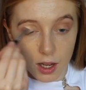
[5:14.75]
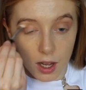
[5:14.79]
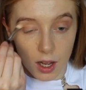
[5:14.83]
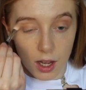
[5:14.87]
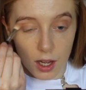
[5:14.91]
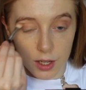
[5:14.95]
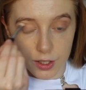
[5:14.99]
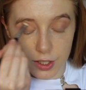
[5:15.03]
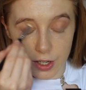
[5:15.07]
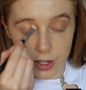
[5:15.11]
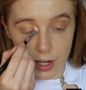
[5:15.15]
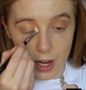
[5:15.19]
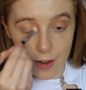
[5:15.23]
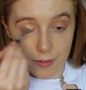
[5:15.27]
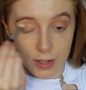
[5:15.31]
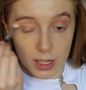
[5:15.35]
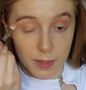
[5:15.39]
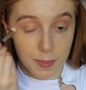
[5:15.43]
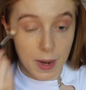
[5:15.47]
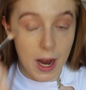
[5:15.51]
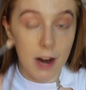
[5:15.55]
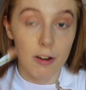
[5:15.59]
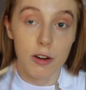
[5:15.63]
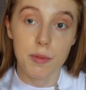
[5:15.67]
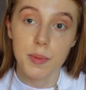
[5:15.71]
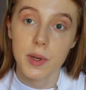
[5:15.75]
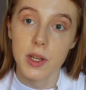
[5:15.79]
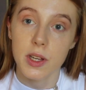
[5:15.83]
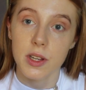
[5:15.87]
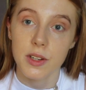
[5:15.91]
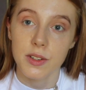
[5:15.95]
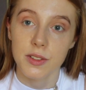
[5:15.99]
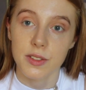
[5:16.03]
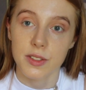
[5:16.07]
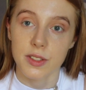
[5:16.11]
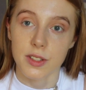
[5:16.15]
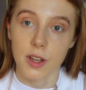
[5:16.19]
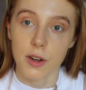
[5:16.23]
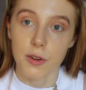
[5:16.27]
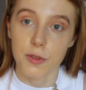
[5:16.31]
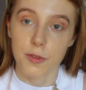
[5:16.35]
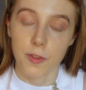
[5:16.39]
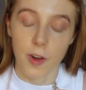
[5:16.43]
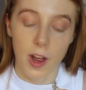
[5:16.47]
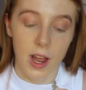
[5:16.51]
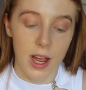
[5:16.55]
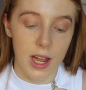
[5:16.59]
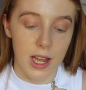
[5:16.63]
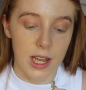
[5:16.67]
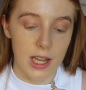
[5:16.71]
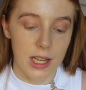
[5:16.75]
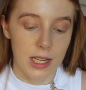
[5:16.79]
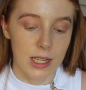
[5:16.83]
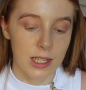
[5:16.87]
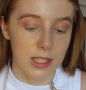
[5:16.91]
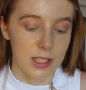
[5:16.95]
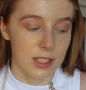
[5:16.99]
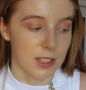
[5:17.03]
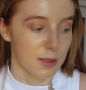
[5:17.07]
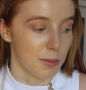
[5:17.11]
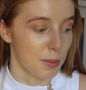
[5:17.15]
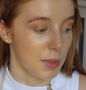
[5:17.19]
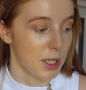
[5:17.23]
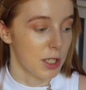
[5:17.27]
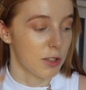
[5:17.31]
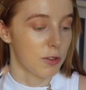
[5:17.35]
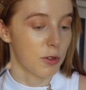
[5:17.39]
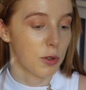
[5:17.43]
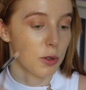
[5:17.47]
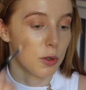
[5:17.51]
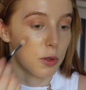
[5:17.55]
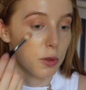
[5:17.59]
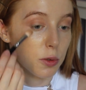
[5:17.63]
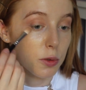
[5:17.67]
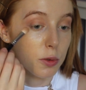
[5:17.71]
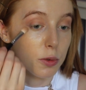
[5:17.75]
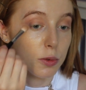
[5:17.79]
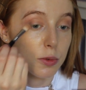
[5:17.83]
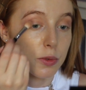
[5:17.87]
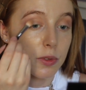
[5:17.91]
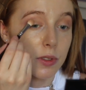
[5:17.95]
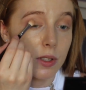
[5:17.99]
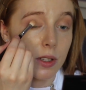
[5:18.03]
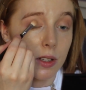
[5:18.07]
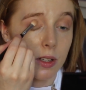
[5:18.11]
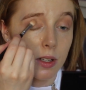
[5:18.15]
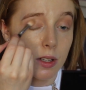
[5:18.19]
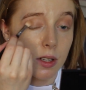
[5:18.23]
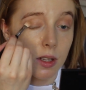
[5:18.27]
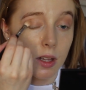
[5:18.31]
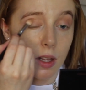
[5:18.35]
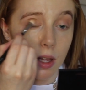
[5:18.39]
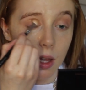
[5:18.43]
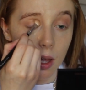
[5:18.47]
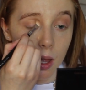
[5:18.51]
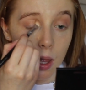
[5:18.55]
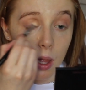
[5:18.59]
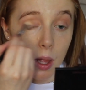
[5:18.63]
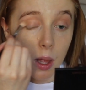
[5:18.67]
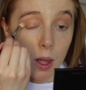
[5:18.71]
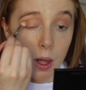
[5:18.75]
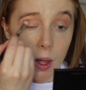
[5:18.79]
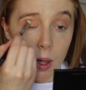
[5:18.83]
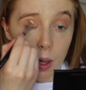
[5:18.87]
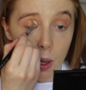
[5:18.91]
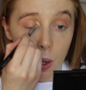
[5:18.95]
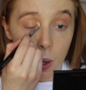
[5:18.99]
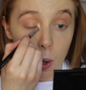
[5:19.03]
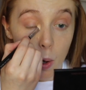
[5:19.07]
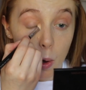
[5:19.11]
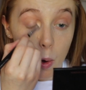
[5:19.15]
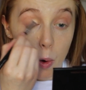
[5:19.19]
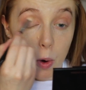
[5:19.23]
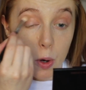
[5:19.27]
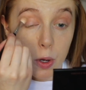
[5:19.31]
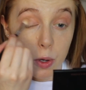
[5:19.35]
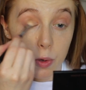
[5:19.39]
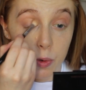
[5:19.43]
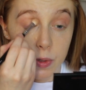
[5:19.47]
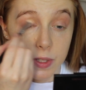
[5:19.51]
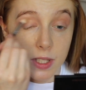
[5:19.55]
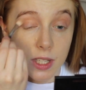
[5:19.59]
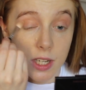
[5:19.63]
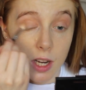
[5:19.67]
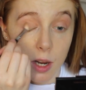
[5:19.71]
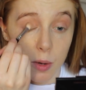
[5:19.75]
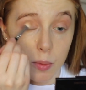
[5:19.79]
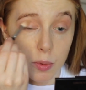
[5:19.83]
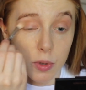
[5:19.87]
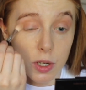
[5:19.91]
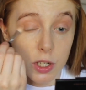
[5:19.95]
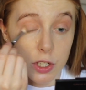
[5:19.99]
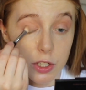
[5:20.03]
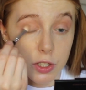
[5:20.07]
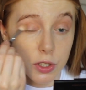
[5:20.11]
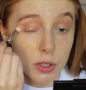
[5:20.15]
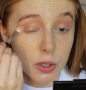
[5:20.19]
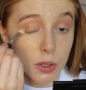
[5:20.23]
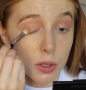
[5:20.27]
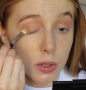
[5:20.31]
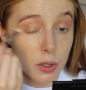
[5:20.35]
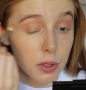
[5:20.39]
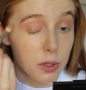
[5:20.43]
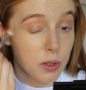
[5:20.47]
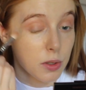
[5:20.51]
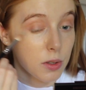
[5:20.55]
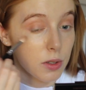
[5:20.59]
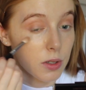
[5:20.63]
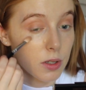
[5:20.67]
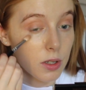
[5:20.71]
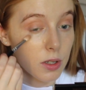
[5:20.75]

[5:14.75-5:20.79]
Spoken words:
don't have any parabens, sulfates, minerals, oils in it, I'm pretty sure.